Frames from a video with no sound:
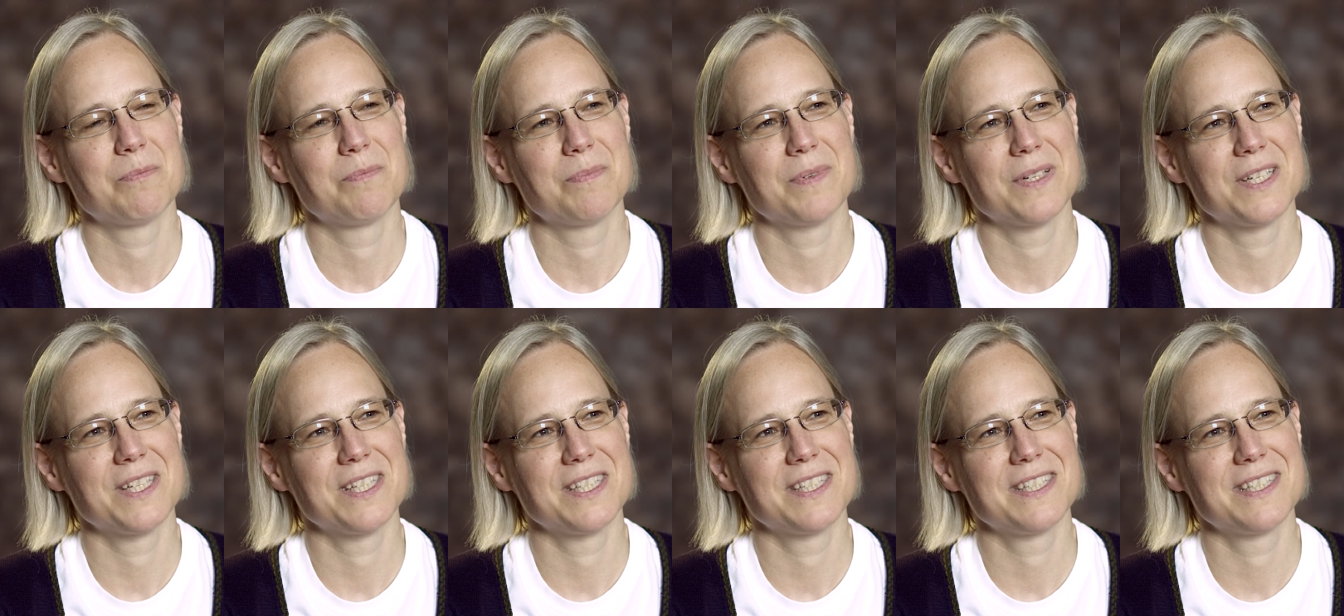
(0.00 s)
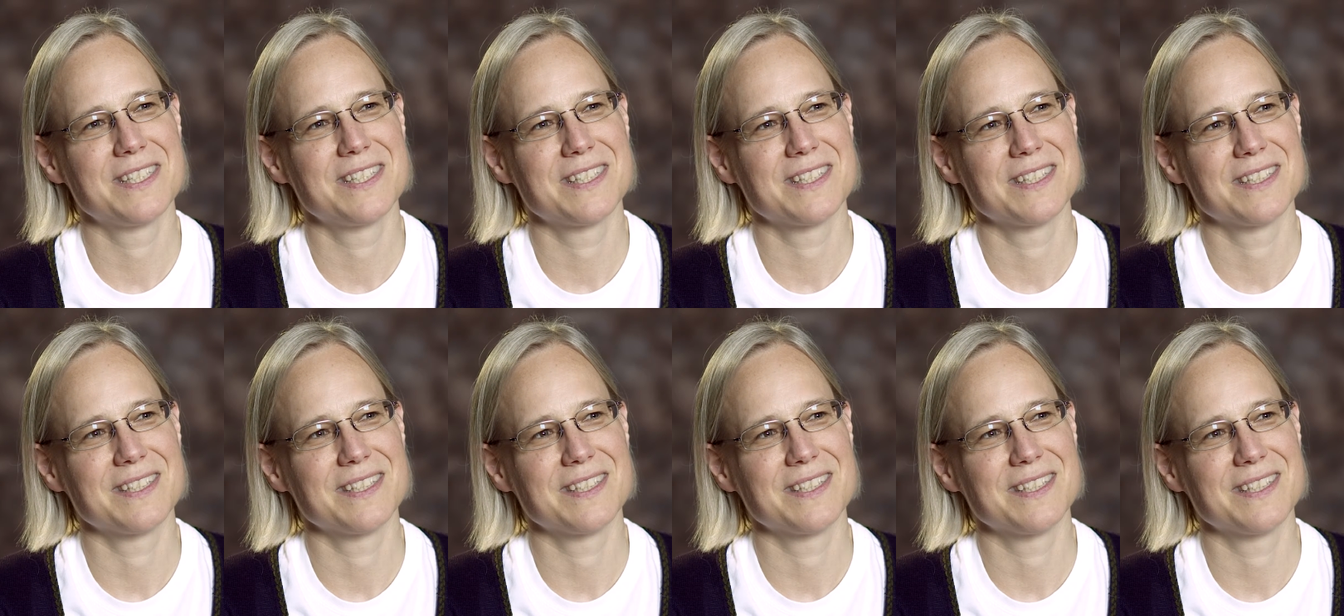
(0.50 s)
but
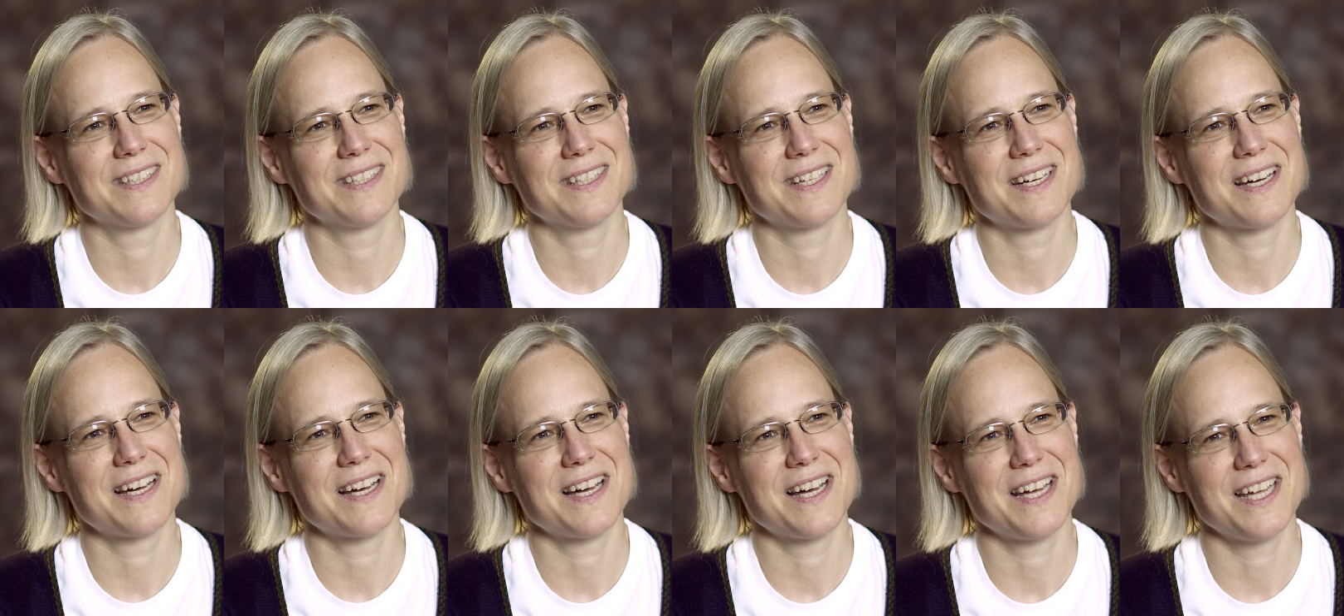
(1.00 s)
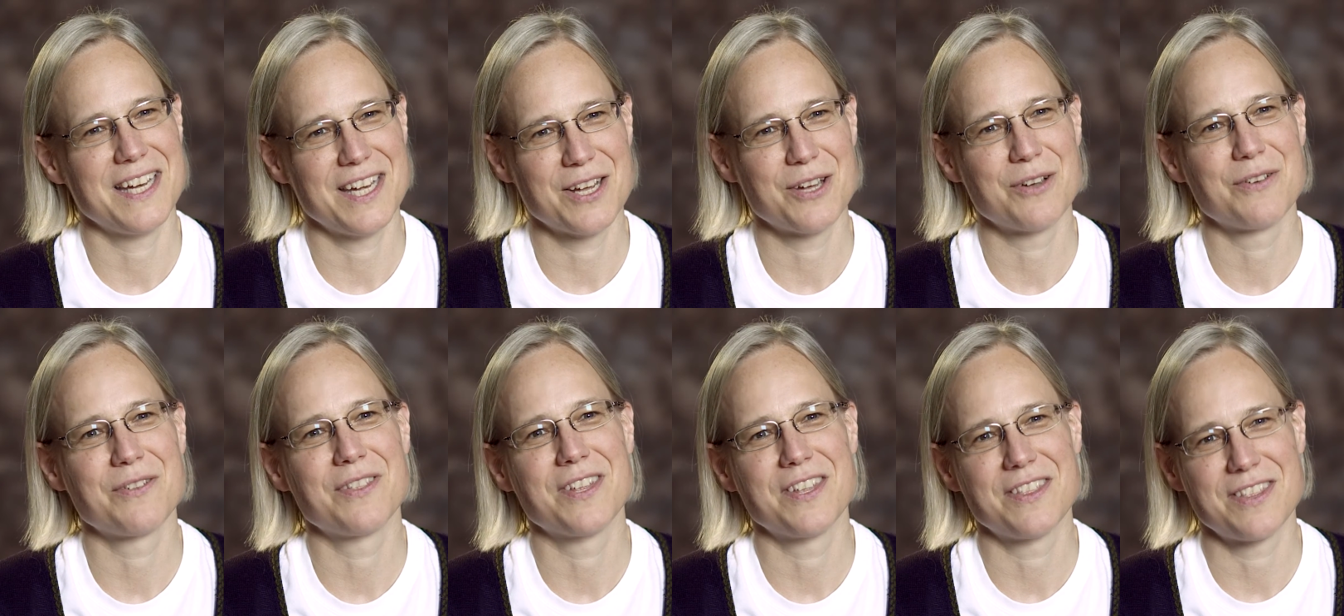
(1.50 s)
uh, I
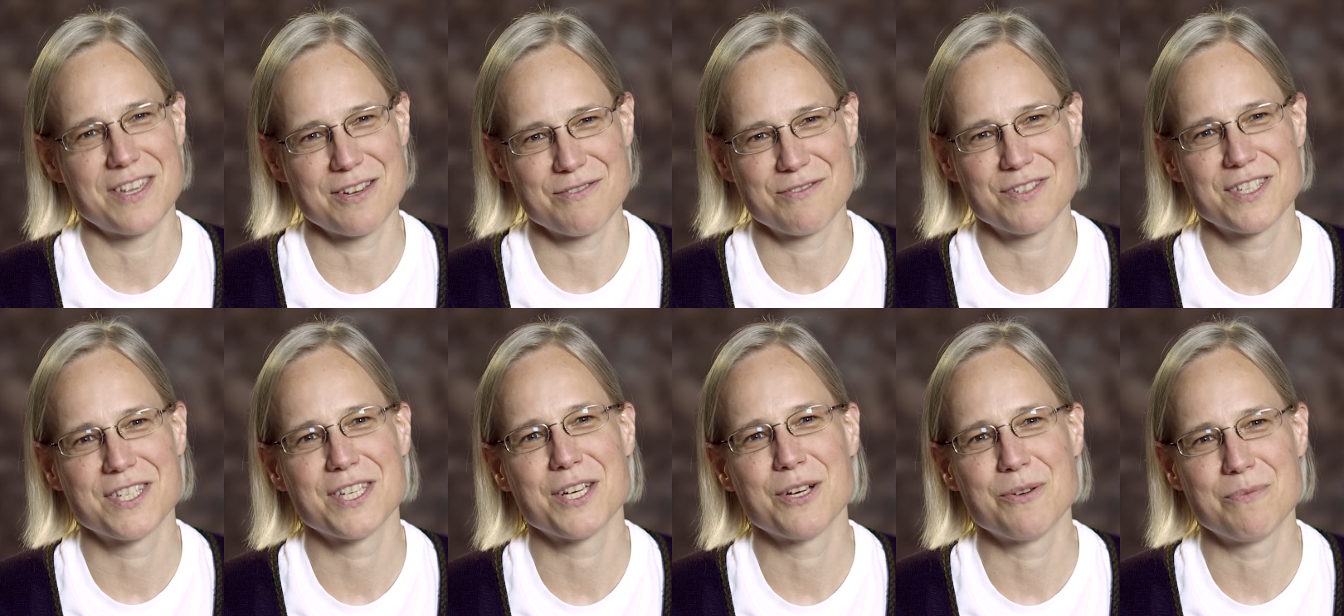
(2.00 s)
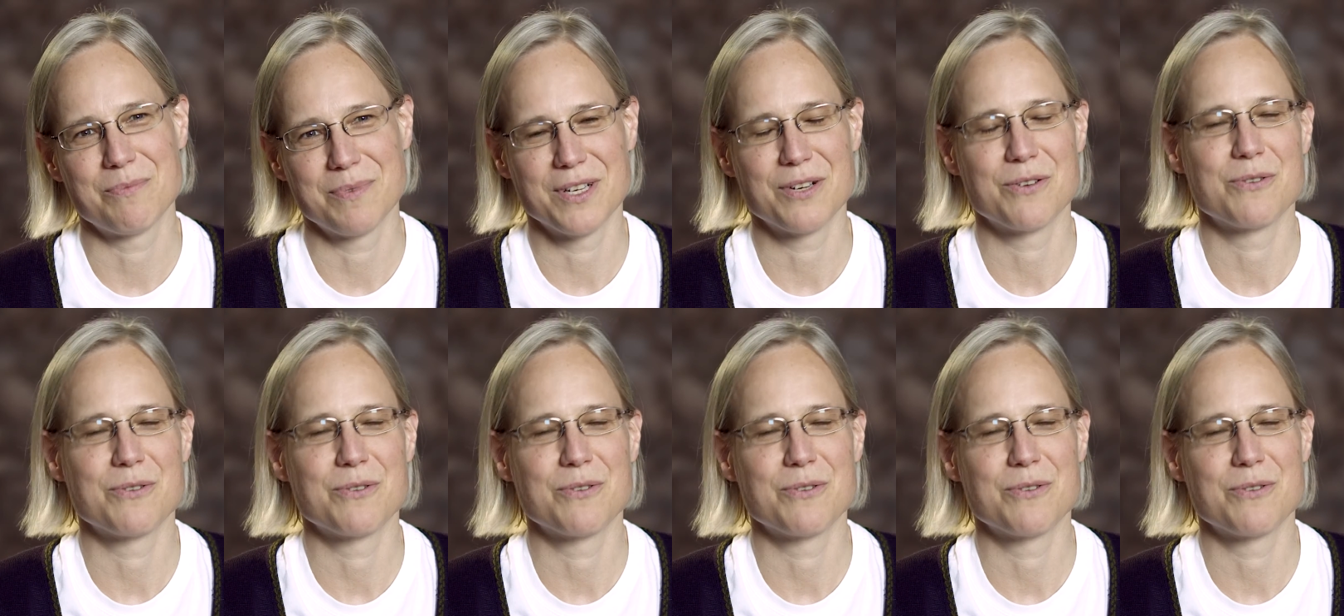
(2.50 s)
know that there is hope in